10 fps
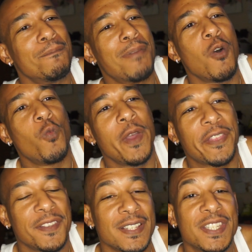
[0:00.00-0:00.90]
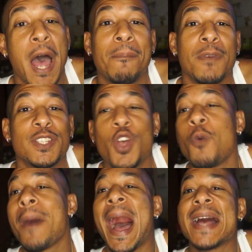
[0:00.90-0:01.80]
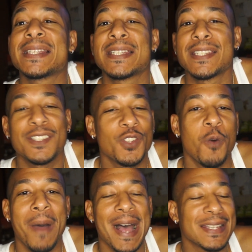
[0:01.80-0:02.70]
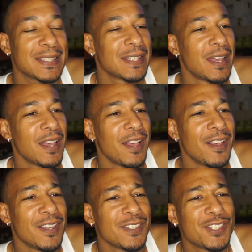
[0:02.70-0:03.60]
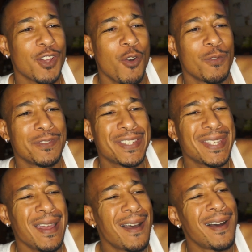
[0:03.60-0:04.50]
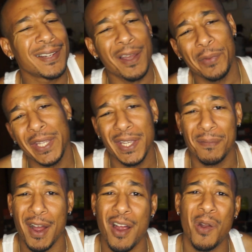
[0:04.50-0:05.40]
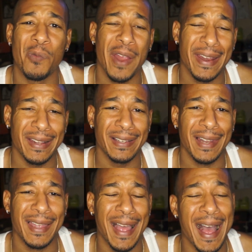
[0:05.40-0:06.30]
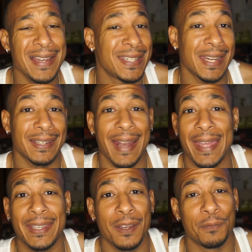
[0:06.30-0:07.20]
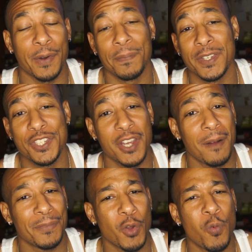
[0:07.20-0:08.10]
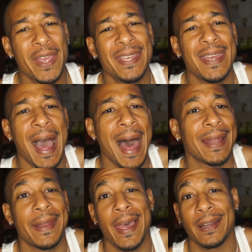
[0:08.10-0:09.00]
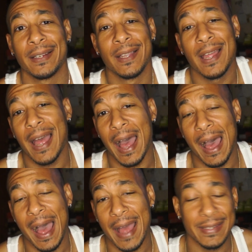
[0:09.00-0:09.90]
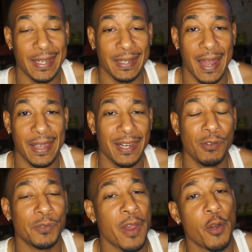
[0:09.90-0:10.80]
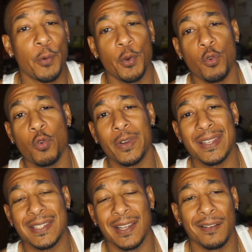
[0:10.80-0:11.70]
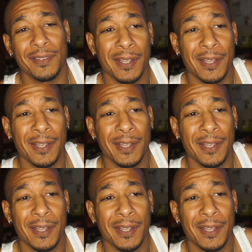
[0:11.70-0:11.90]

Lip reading: But with Tomas. So she hugged up with him already. Like, I didn't like him from the jump. The way he hollered at her, I didn't like it. He was very rude and stuff.